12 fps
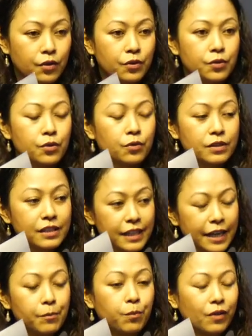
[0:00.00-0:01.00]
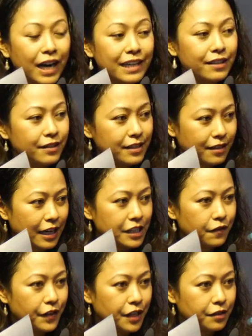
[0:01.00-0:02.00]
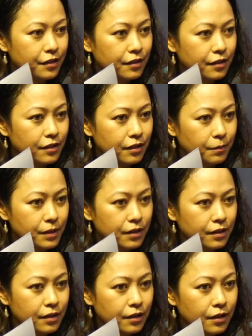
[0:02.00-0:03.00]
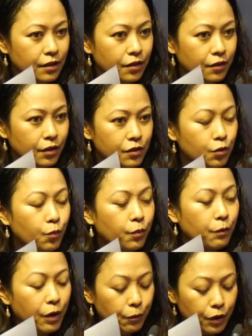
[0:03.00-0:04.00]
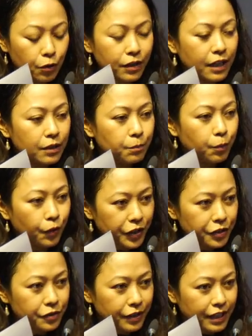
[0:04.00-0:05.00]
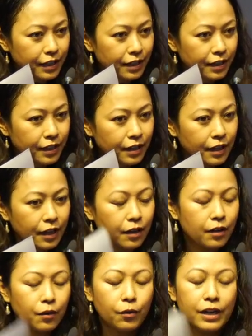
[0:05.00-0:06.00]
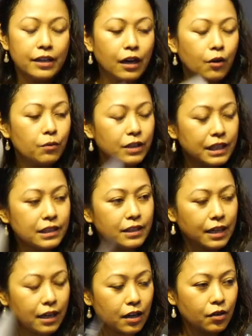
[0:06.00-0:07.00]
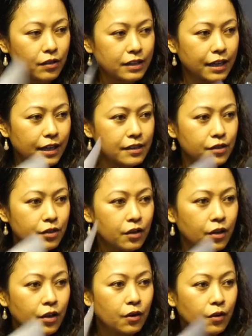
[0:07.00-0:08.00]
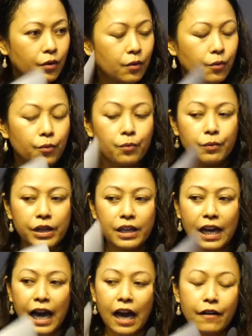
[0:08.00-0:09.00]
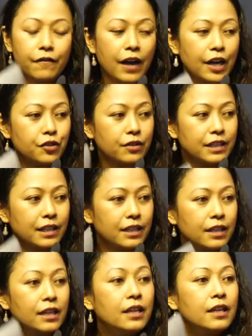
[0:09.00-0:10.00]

So take pride in these classification systems. So when we look at poetry in the Naga context, we have actually